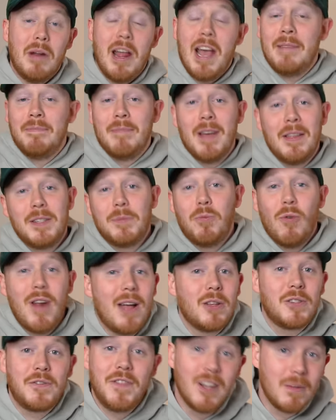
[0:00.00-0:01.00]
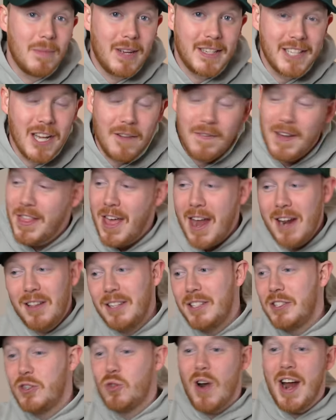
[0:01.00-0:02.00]
But hey, at this point I was feeling myself. I thought I
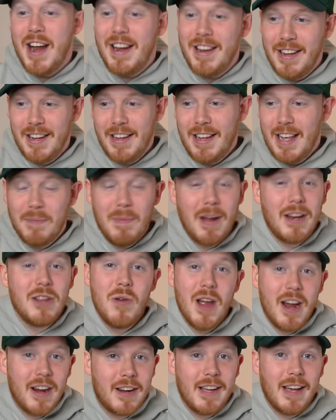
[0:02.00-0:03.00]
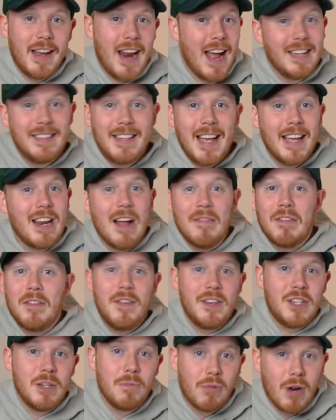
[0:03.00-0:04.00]
looked great in my new haircut. I had taken off the
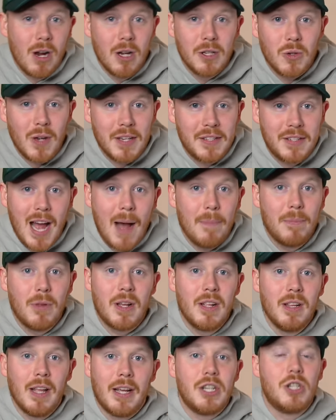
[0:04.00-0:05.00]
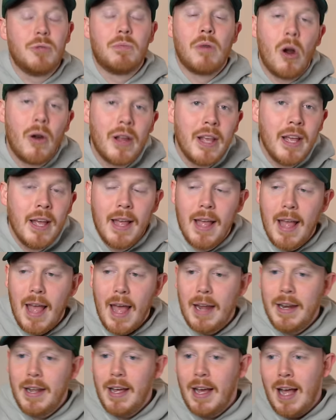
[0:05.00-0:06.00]
Vision Pro, so I stopped looking like a jabroni,
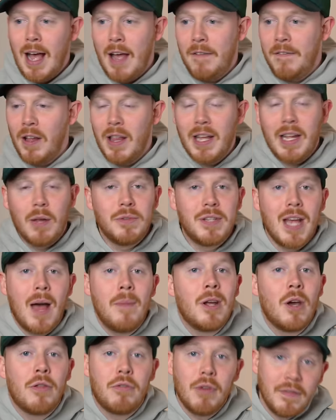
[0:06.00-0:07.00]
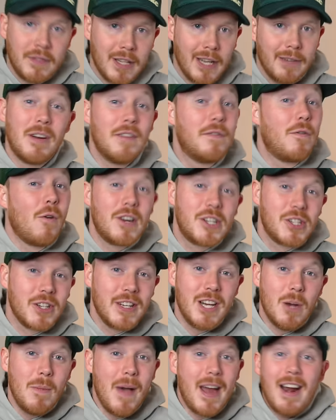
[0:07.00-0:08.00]
and uh, I felt like it was time to go thrifting. But
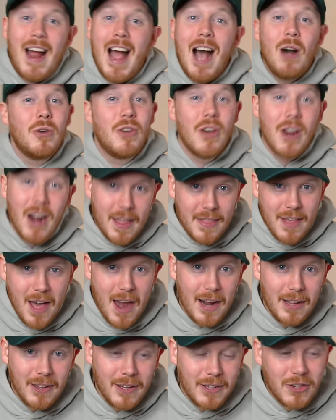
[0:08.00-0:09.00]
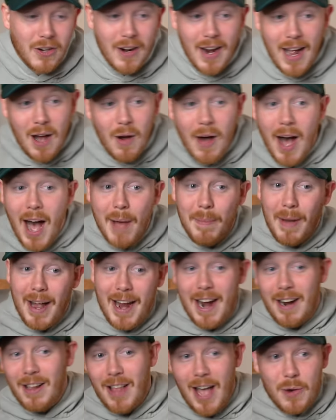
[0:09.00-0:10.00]
unfortunately, no matter how good I thought I looked or how high my
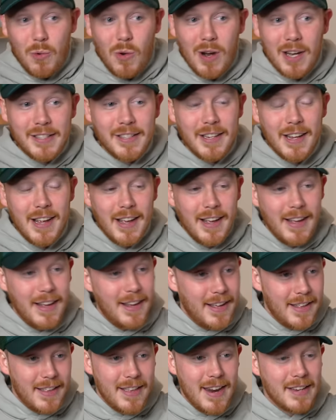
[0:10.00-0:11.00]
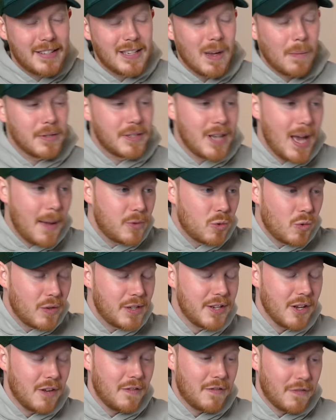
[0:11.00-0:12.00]
hairline was, the next couple stops were still